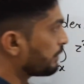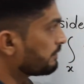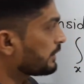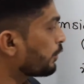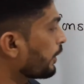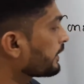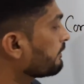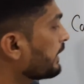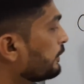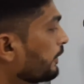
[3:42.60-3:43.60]
way we got the
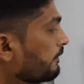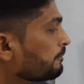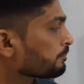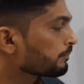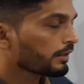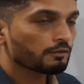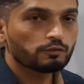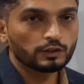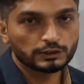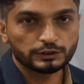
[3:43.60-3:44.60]
value of
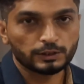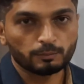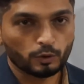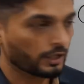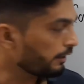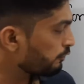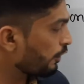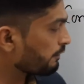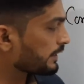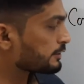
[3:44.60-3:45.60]
first term, okay, f
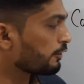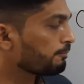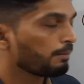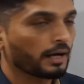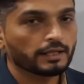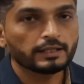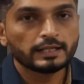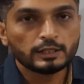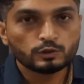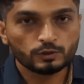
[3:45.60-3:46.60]
of x of pi.
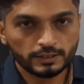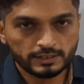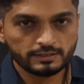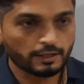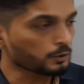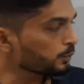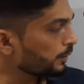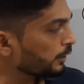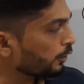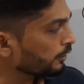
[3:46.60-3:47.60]
So let us start to
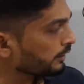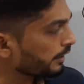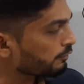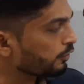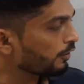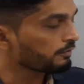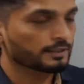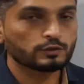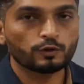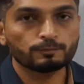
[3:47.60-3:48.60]
work on f of
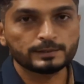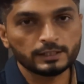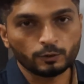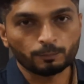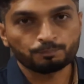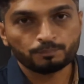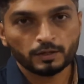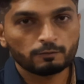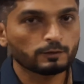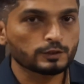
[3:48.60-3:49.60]
x of 0.
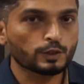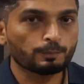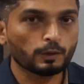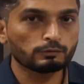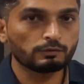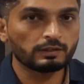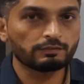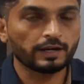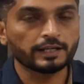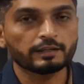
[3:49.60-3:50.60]
First of all, we will
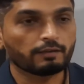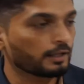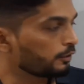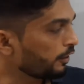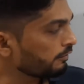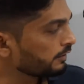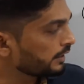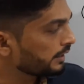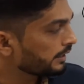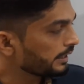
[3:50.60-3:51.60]
find the value of
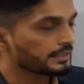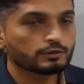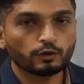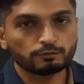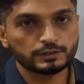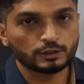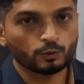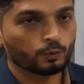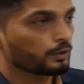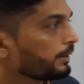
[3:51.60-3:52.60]
x of
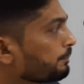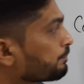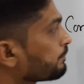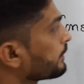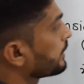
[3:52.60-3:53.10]
0, okay.